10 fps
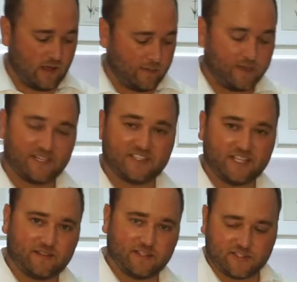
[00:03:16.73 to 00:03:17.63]
going to
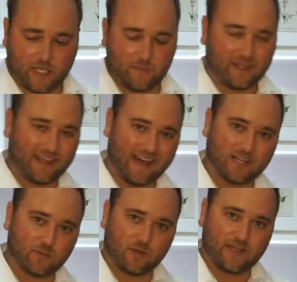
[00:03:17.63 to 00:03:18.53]
set this up and
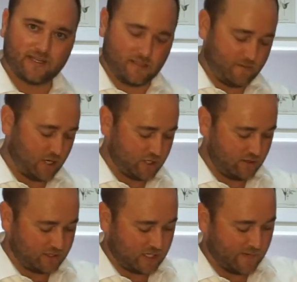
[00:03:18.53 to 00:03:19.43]
calibrate it to make sure
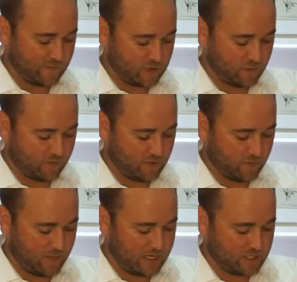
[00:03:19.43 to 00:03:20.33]
it's comfortable for the
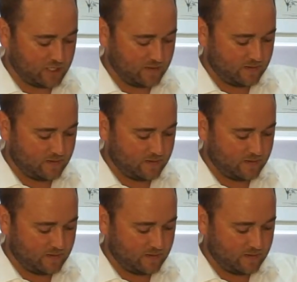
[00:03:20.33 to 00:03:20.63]
patient.